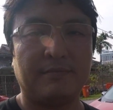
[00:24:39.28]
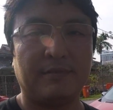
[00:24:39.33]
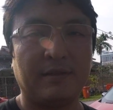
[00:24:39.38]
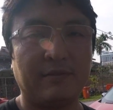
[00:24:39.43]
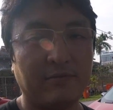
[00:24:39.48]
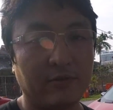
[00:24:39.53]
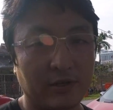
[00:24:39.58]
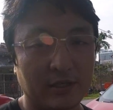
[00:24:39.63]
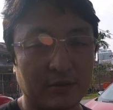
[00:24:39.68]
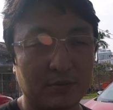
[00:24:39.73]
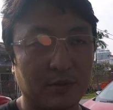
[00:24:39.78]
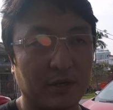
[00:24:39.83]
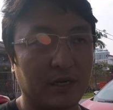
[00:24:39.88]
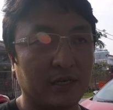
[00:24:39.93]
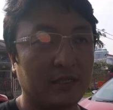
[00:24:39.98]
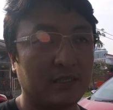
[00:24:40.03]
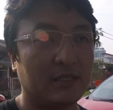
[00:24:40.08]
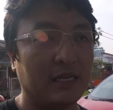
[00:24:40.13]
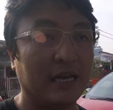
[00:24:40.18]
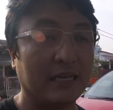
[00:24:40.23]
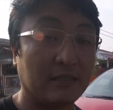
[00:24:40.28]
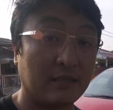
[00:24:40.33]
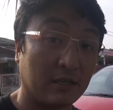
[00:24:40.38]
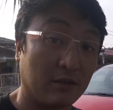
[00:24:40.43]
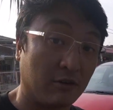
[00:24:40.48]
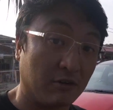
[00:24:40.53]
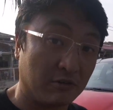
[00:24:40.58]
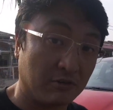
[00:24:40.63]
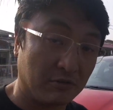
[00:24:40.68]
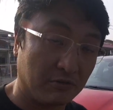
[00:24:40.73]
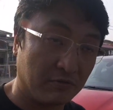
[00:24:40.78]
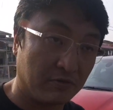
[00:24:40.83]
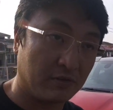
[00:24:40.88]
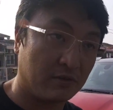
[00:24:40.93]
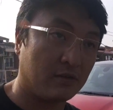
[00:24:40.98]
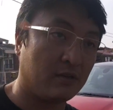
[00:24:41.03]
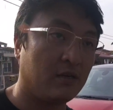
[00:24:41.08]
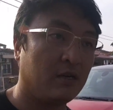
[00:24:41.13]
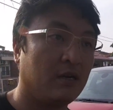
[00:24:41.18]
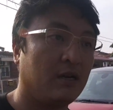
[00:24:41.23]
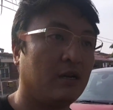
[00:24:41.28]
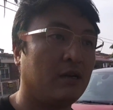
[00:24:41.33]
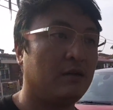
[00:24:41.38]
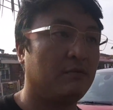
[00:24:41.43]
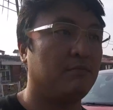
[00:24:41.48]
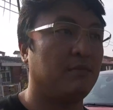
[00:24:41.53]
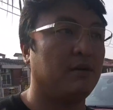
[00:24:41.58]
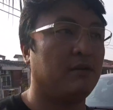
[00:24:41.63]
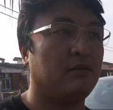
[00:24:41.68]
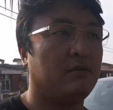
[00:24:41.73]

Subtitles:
for its price as a crossover. But